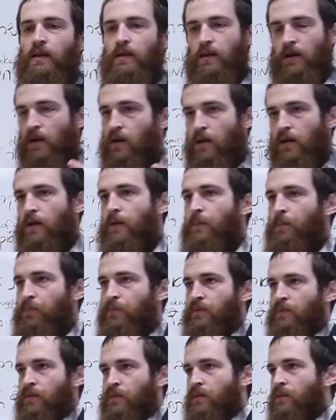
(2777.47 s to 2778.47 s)
but
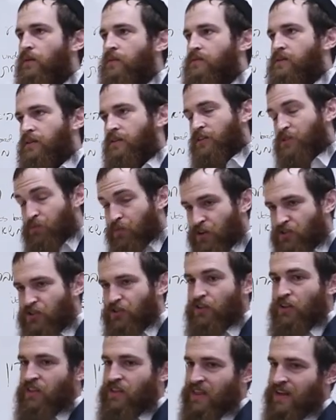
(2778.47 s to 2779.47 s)
it's an
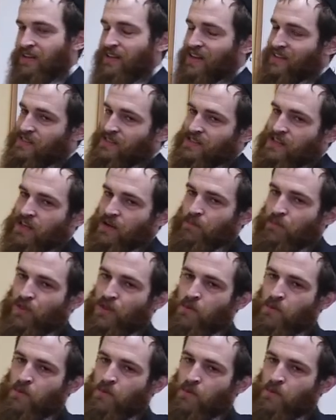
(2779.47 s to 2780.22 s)
expression, the thing that's the,